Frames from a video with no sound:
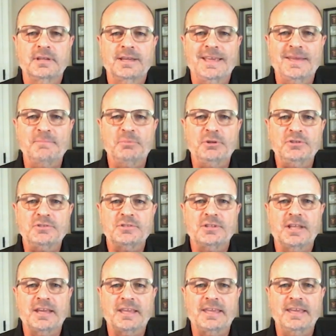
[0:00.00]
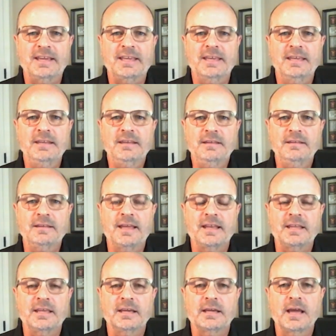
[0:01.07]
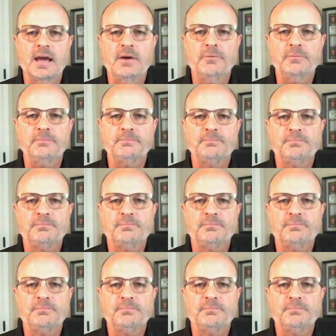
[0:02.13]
Inputs like kick in and kick out,